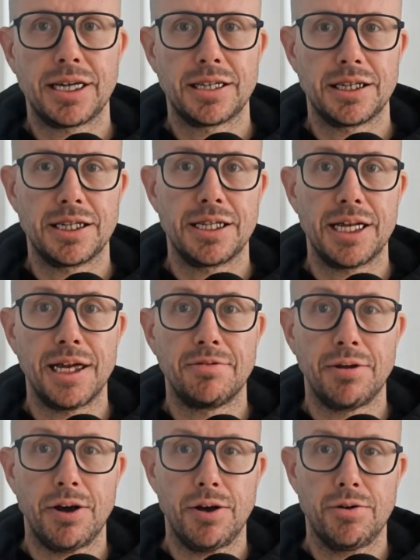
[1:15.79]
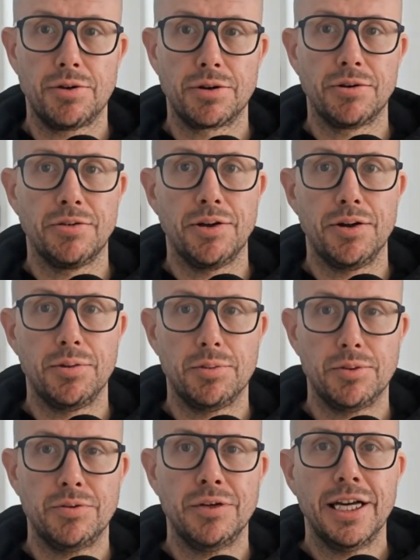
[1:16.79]
like a safe note or a
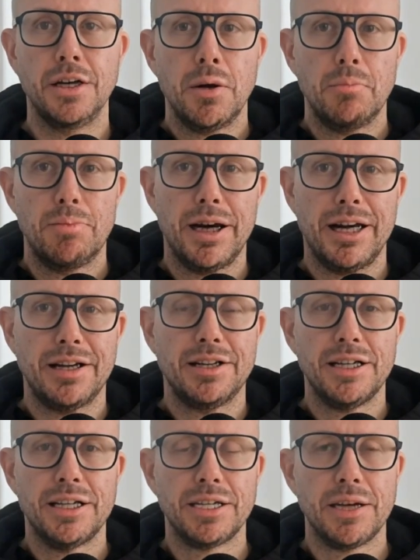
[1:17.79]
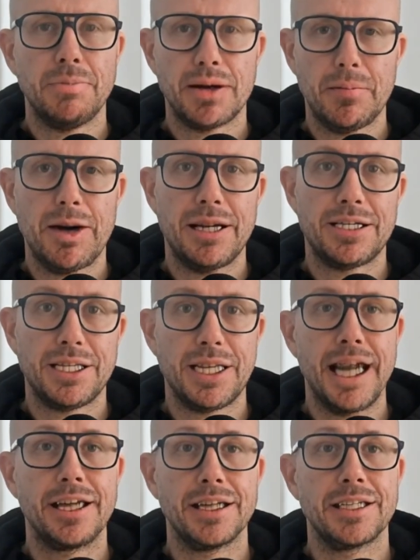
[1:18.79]
convertible. But there's something about
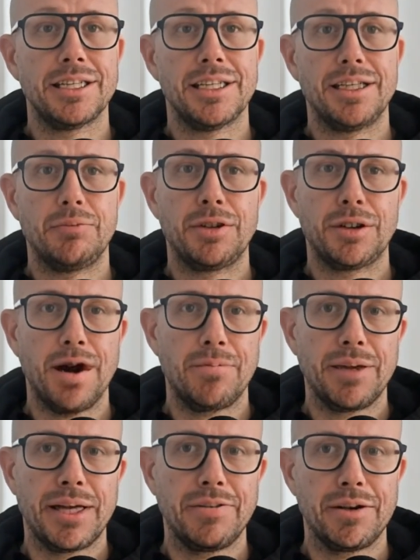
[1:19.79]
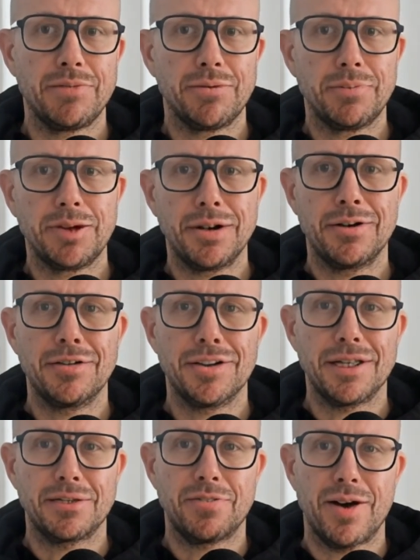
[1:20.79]
status, which I'm hearing from you
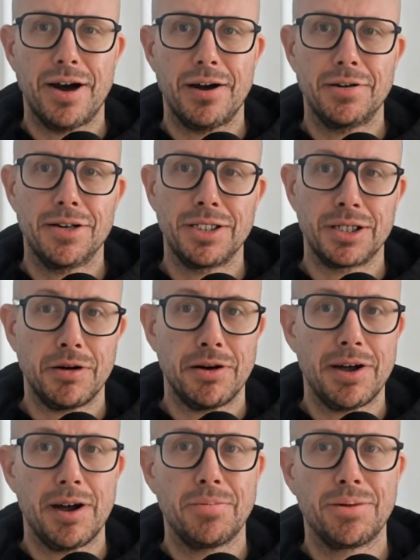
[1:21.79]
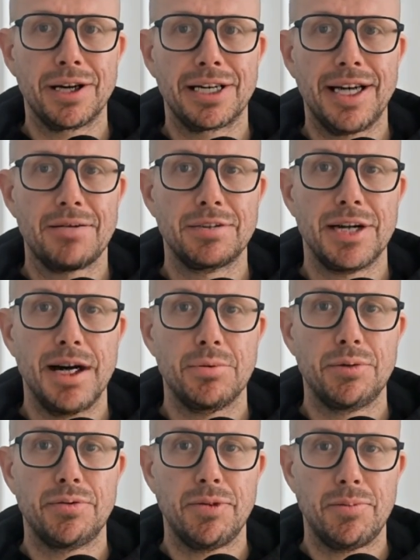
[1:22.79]
as far as showing up on a cap
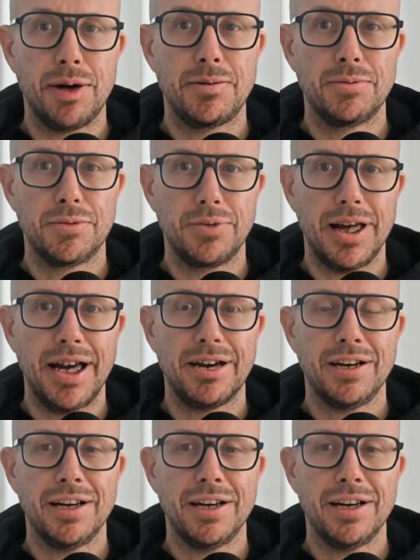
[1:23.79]
table for people that